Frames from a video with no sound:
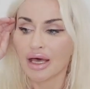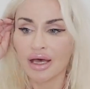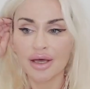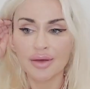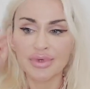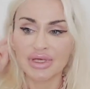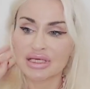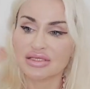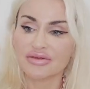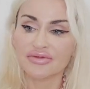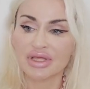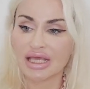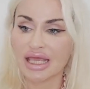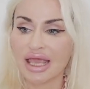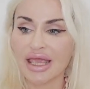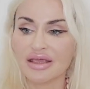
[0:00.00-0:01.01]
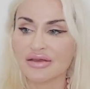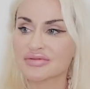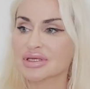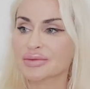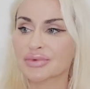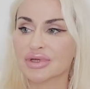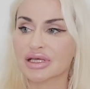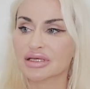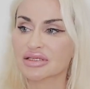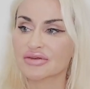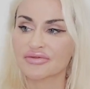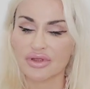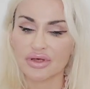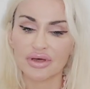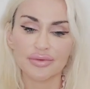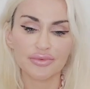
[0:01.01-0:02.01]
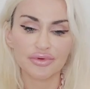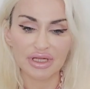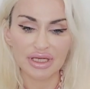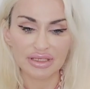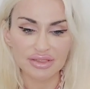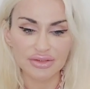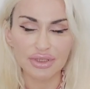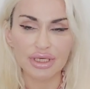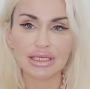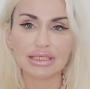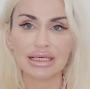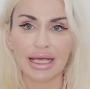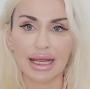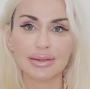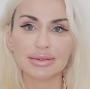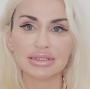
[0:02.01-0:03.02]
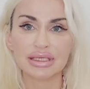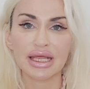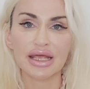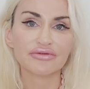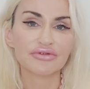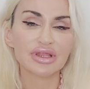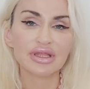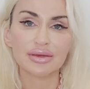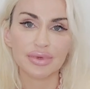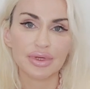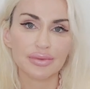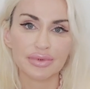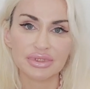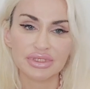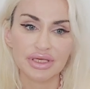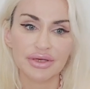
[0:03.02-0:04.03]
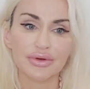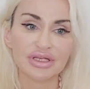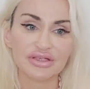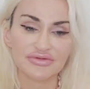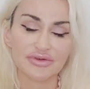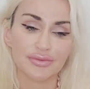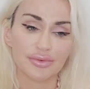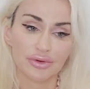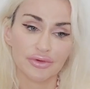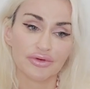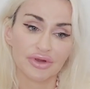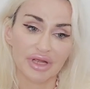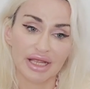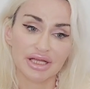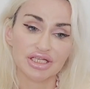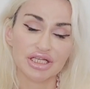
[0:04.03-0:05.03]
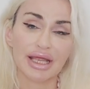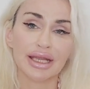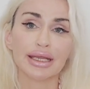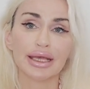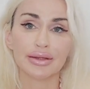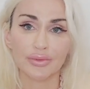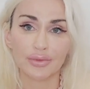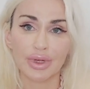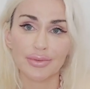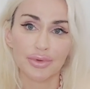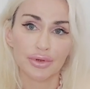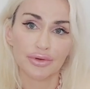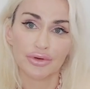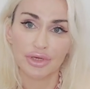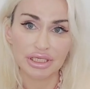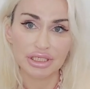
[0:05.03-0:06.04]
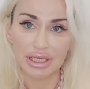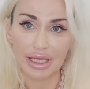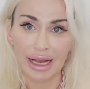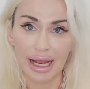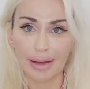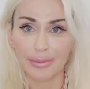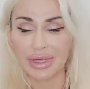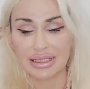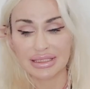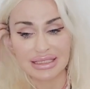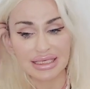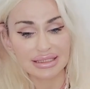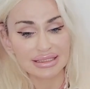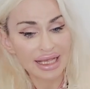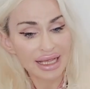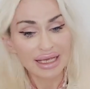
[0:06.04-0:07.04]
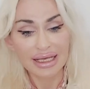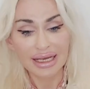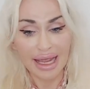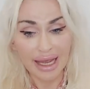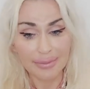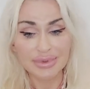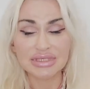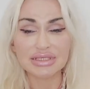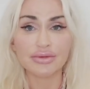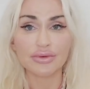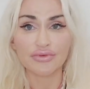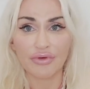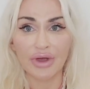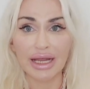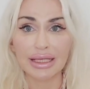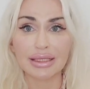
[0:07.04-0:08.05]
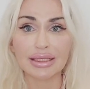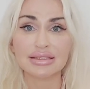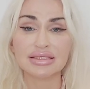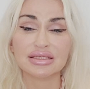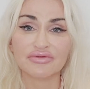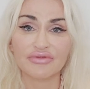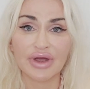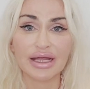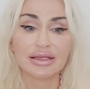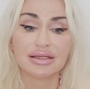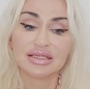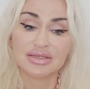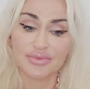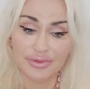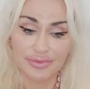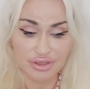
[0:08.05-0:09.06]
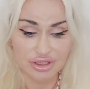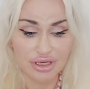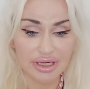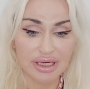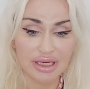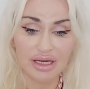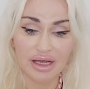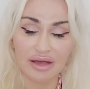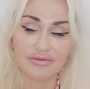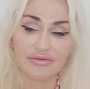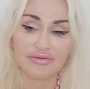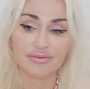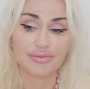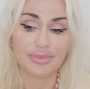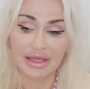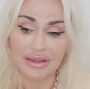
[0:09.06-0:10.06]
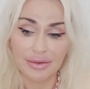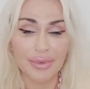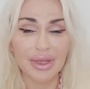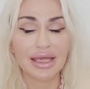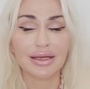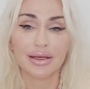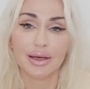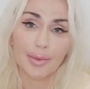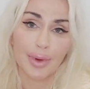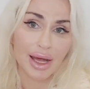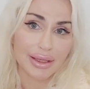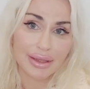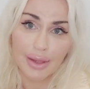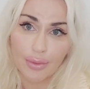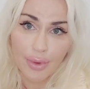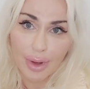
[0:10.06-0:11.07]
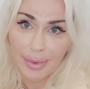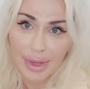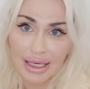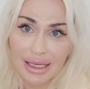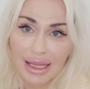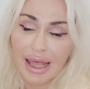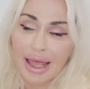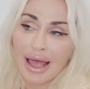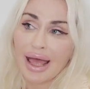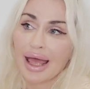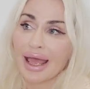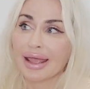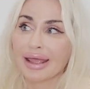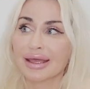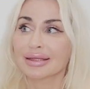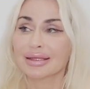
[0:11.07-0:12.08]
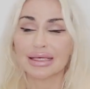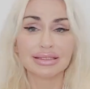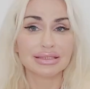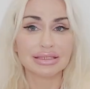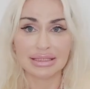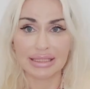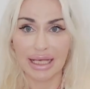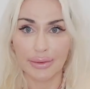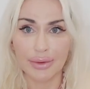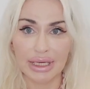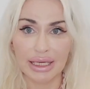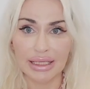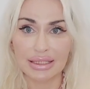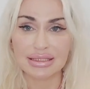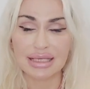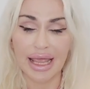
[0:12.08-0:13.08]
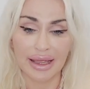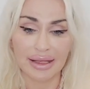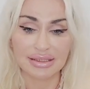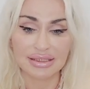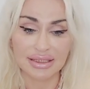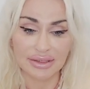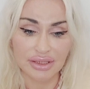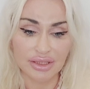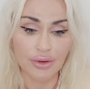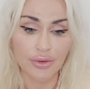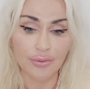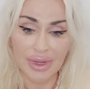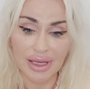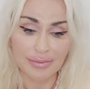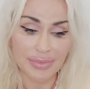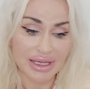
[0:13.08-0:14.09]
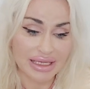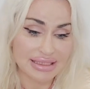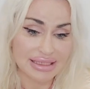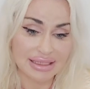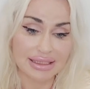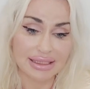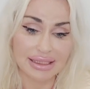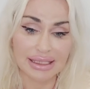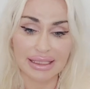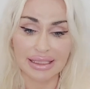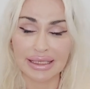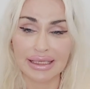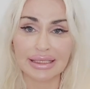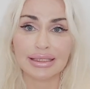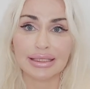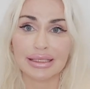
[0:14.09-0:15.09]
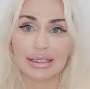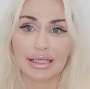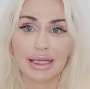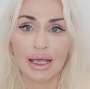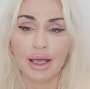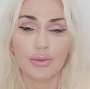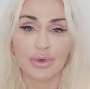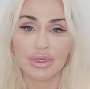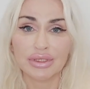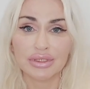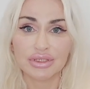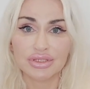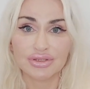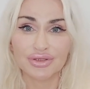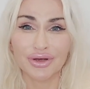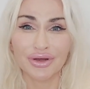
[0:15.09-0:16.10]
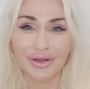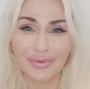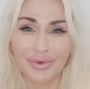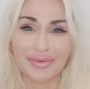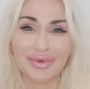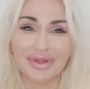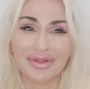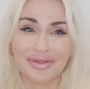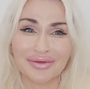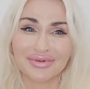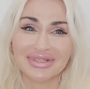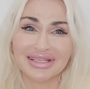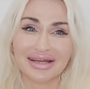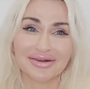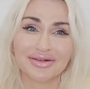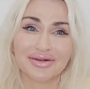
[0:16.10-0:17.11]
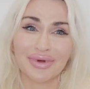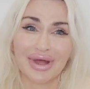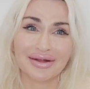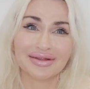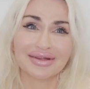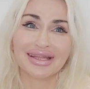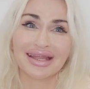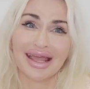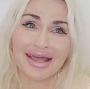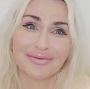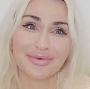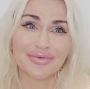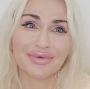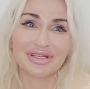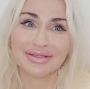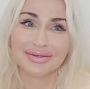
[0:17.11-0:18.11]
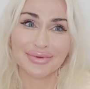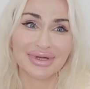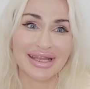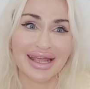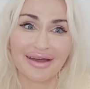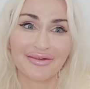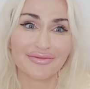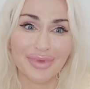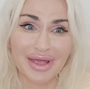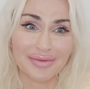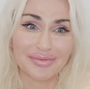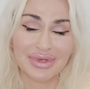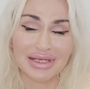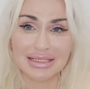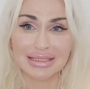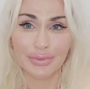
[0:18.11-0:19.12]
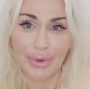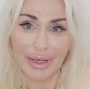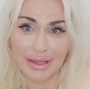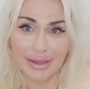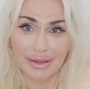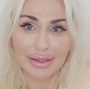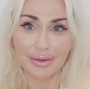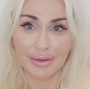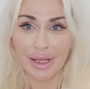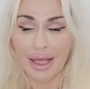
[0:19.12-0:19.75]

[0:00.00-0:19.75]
because of the caves and because of the prehistoric times, and everything people do is for procreation. And the way procreation happens through violence, the violence perpetrated by the man upon the woman. And that's just how it is. And, men basically innately want to destroy women through sexuality, and women just want to have babies with the